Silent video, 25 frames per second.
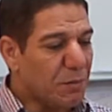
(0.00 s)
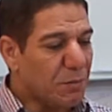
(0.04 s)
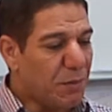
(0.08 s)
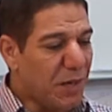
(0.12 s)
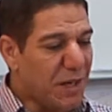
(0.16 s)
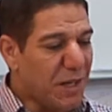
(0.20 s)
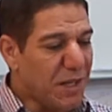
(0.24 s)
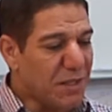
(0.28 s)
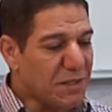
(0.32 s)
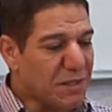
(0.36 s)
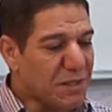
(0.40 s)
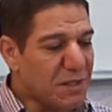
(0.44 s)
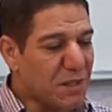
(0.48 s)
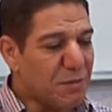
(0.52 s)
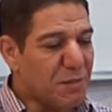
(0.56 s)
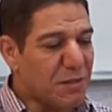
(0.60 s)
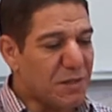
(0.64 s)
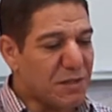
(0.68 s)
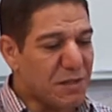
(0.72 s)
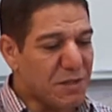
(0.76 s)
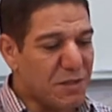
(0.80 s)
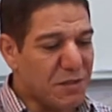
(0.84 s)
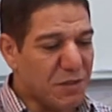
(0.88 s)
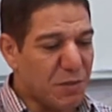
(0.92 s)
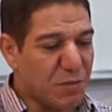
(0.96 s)
Place the
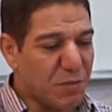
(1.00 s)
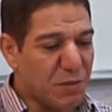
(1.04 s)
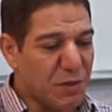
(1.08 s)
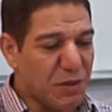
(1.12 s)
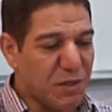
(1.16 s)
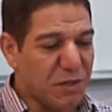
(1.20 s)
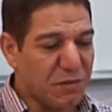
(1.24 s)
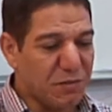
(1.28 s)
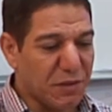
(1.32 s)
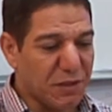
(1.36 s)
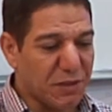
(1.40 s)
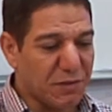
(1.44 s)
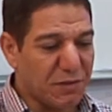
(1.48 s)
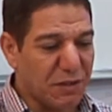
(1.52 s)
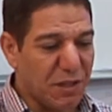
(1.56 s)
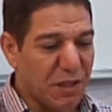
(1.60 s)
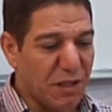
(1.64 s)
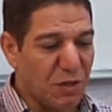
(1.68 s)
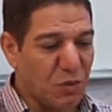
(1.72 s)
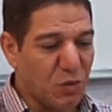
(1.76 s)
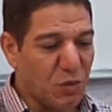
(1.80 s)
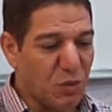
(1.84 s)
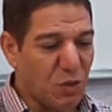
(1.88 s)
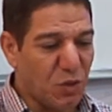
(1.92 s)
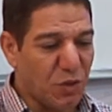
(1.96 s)
Mississippi River
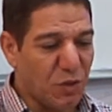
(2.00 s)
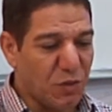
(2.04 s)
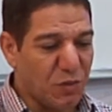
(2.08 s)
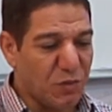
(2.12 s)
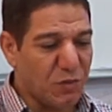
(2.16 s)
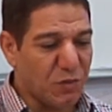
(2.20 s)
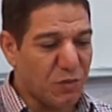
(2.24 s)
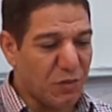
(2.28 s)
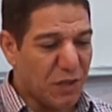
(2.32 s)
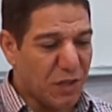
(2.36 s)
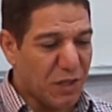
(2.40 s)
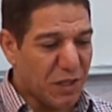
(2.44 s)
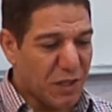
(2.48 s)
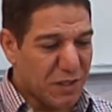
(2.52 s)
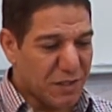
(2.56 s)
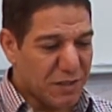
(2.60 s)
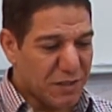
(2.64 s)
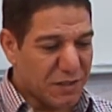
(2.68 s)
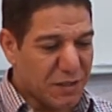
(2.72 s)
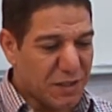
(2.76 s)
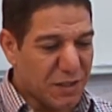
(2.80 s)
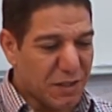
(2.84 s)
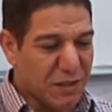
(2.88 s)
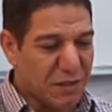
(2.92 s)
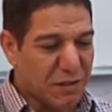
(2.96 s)
town of
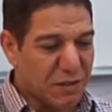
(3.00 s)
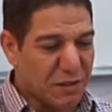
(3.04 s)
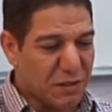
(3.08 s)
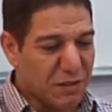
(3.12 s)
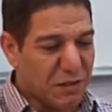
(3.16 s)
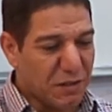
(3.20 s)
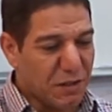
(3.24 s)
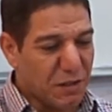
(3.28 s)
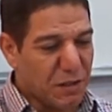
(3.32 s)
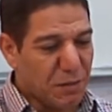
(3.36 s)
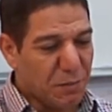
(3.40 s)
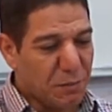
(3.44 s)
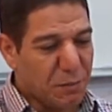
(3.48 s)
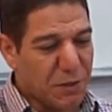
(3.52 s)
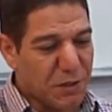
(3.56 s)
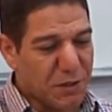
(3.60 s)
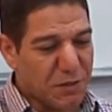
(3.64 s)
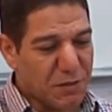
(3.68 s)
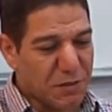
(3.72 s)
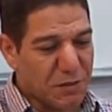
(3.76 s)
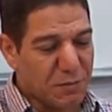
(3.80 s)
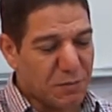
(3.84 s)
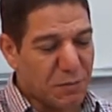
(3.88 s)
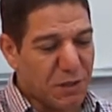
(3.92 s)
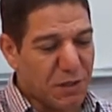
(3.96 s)
St.
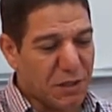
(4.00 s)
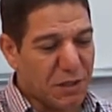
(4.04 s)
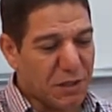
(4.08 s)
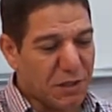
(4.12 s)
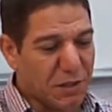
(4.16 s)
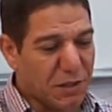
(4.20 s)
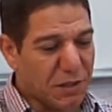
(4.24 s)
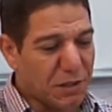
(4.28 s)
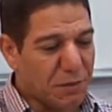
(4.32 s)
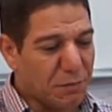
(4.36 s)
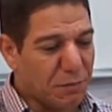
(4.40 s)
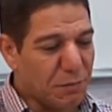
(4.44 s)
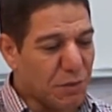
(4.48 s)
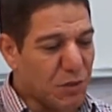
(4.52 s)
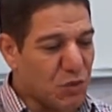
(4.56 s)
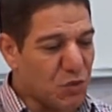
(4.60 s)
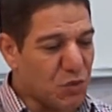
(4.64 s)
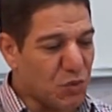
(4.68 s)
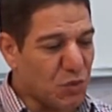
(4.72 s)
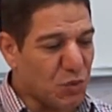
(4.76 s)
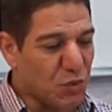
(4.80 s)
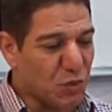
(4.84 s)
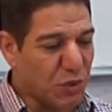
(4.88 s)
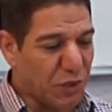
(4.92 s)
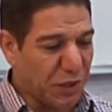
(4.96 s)
Petersburg,
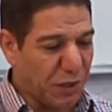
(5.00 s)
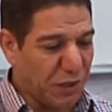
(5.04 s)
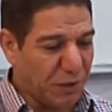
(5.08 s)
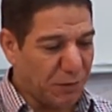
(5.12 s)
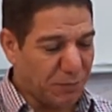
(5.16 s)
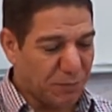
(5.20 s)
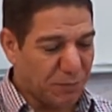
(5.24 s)
Missouri.